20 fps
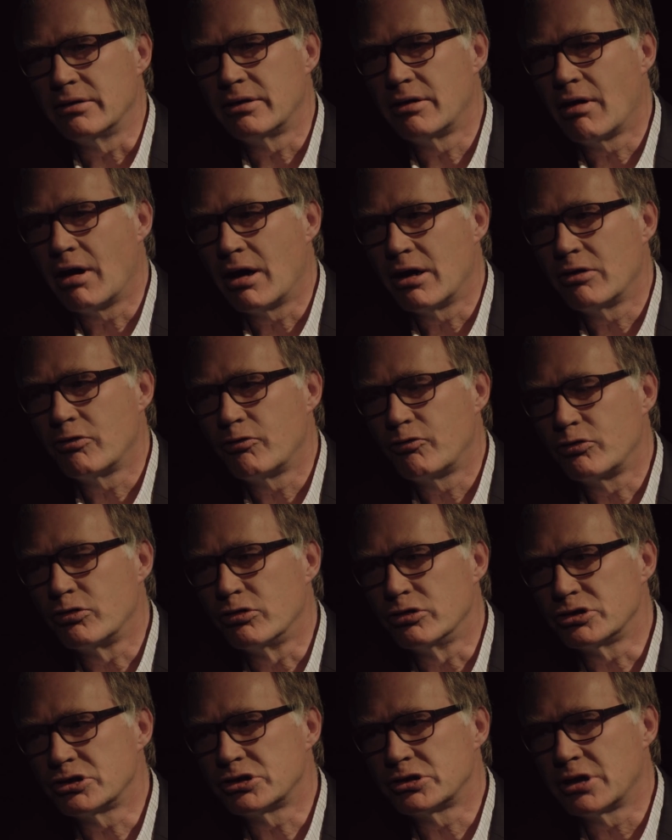there are of
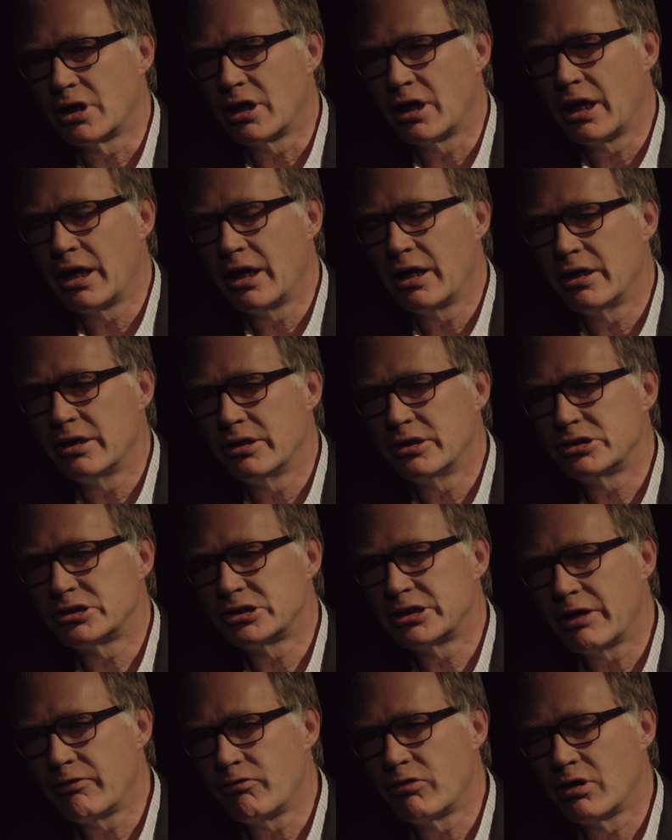course
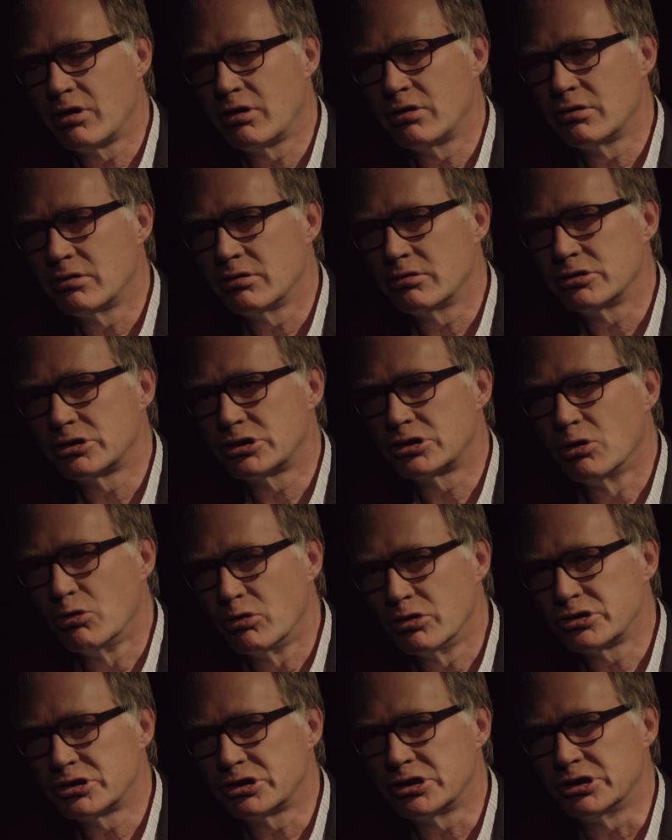several
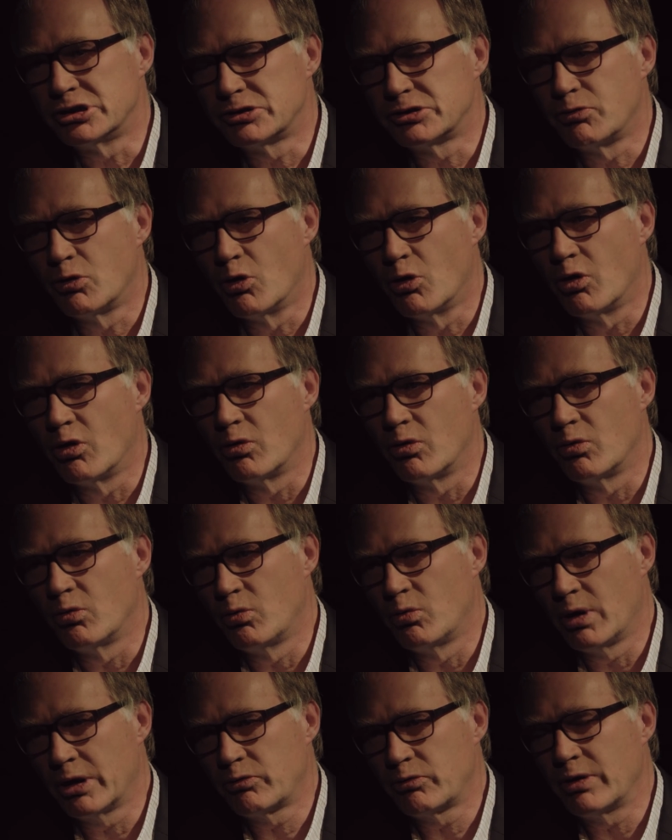sources for
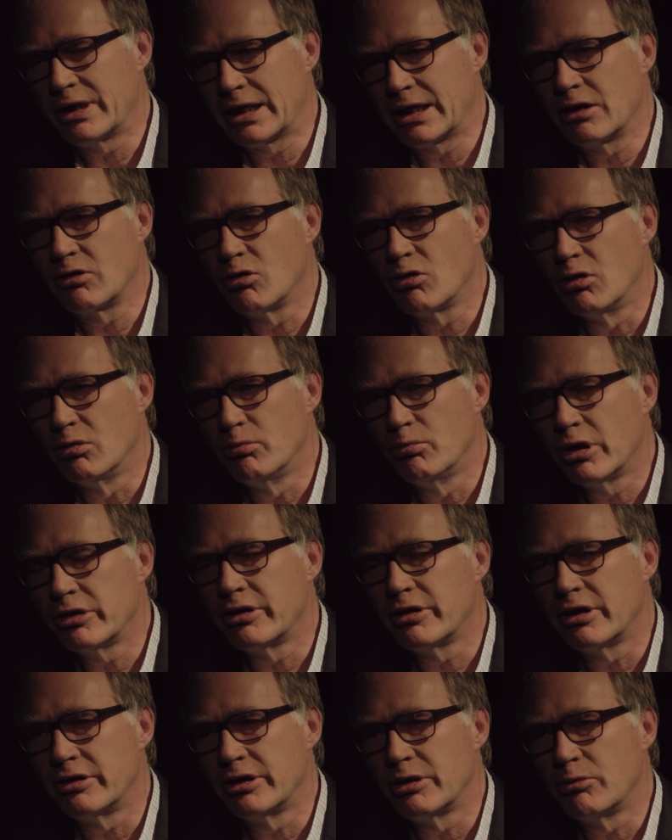what we can call
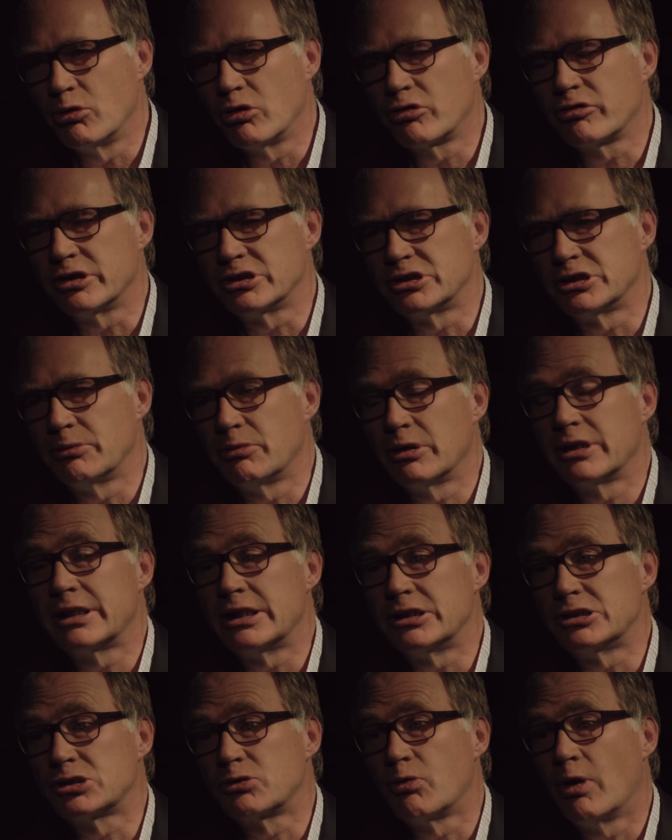modern democracy, but
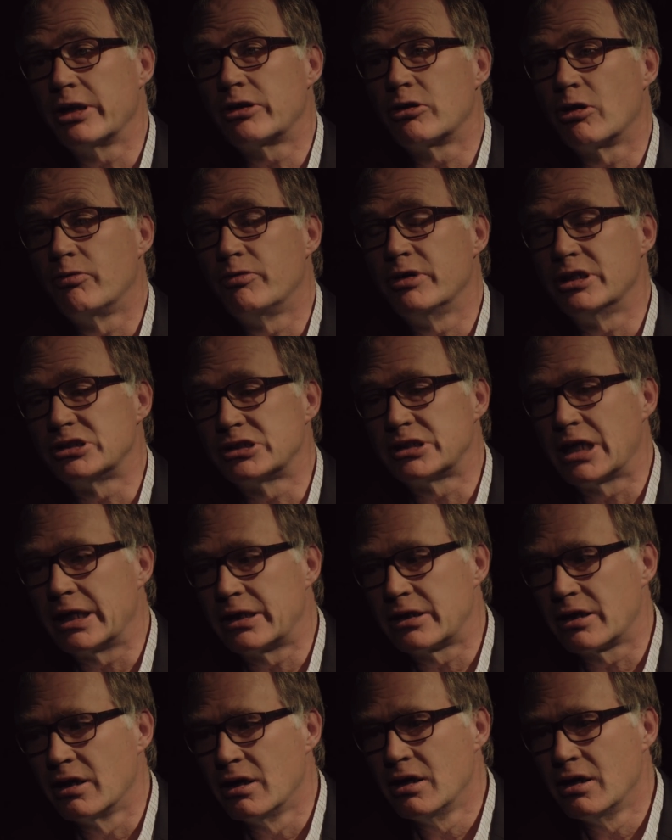it's quite obvious that